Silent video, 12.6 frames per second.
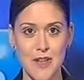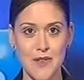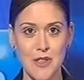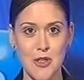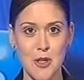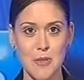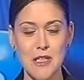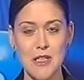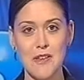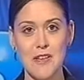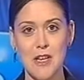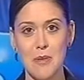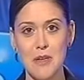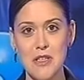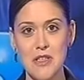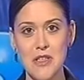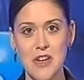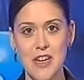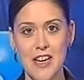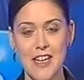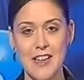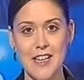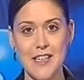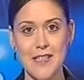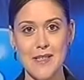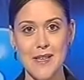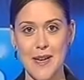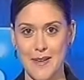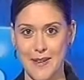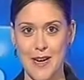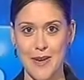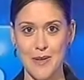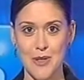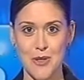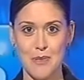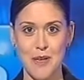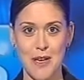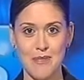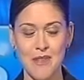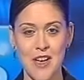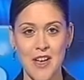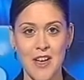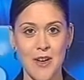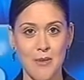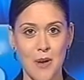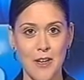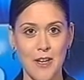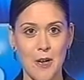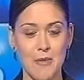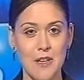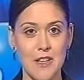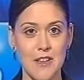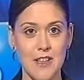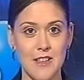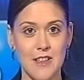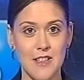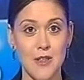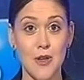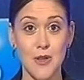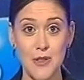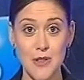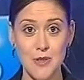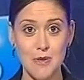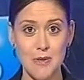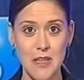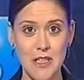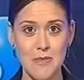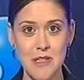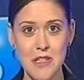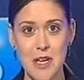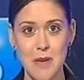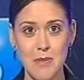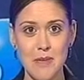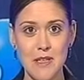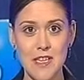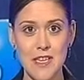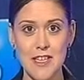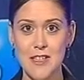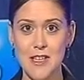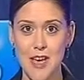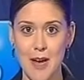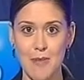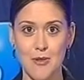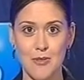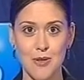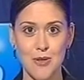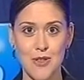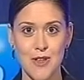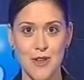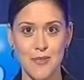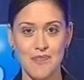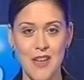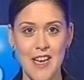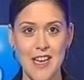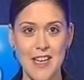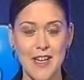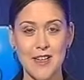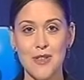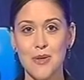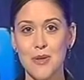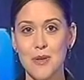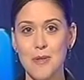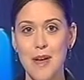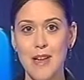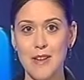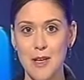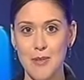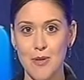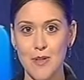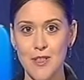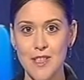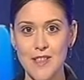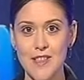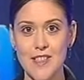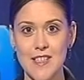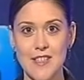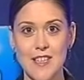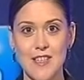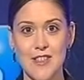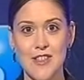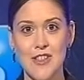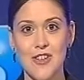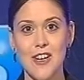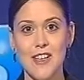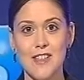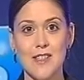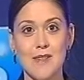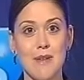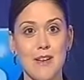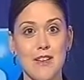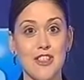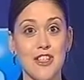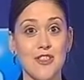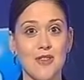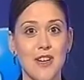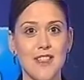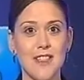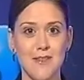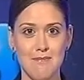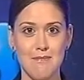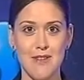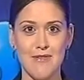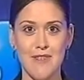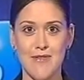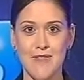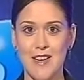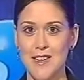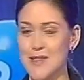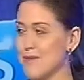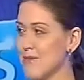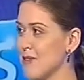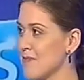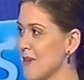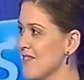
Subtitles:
stops in the club industry, and that's exactly how it should be. And one company that this constant momentum has kept busy is Capital Bluestone. Here to talk about their projects in the industry is the Managing Director, Ben Fairfax. Welcome, Ben.